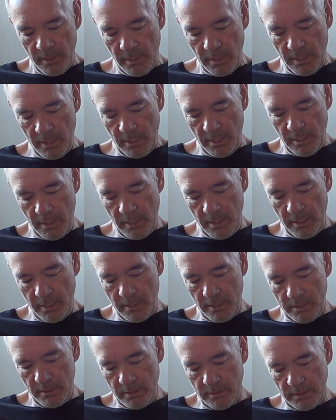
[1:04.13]

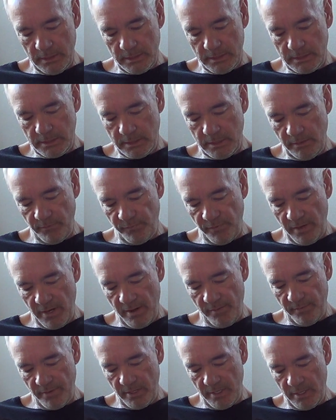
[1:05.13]
And let's see if I
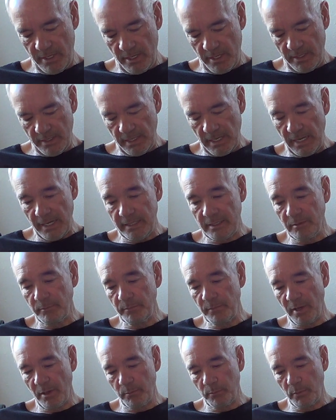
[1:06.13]
have an, an
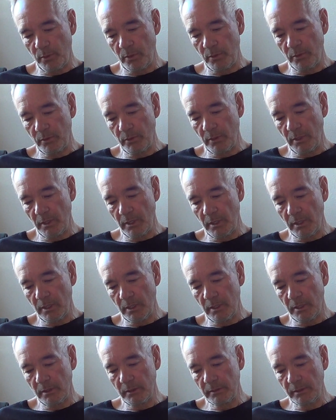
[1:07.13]
item number.
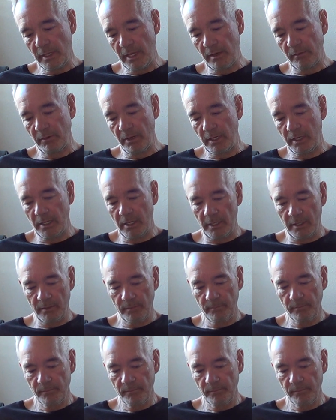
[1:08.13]
Uh, yeah, right here.